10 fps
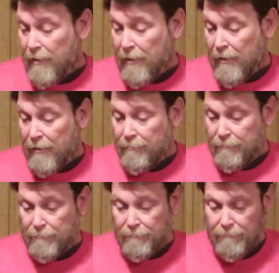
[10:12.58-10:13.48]
um,
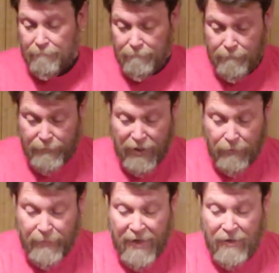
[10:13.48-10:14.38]

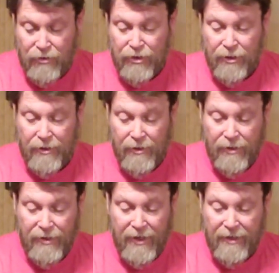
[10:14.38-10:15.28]
belt pouch,
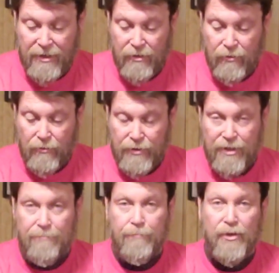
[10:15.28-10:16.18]
thank you,
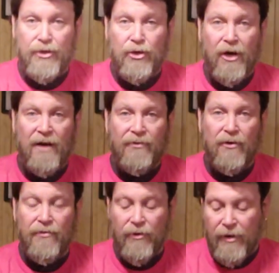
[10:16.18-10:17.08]
Sheep Bushcraft
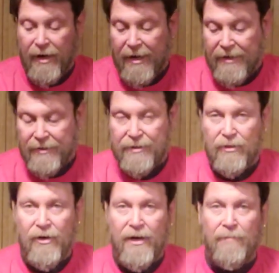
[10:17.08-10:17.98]
over at
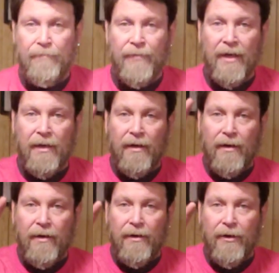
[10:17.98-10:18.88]
Instagram.
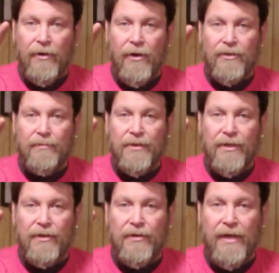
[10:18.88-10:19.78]
You're an awesome
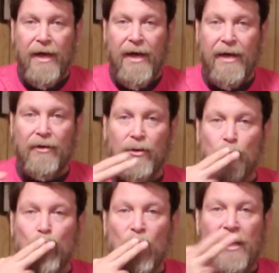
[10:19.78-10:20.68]
dude, and
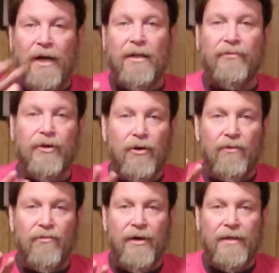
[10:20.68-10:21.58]
I love your
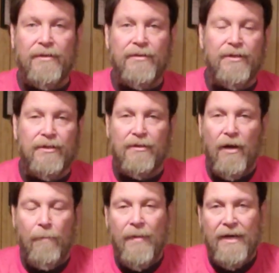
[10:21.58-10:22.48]
girlfriend. She's
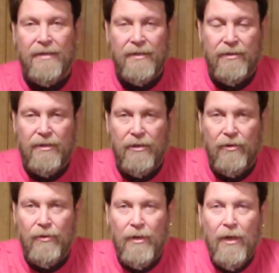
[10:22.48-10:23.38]
amazing
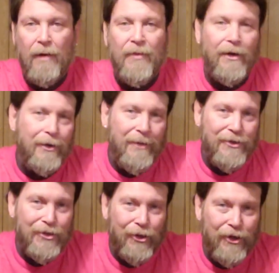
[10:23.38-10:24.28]
too. I'm not going to
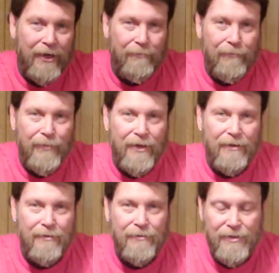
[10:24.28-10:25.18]
mention her name,
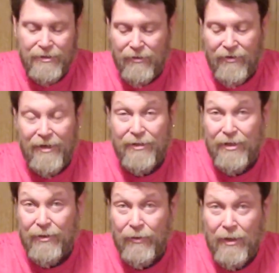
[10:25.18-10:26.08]
but she's over there
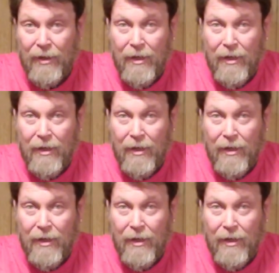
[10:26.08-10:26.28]
too.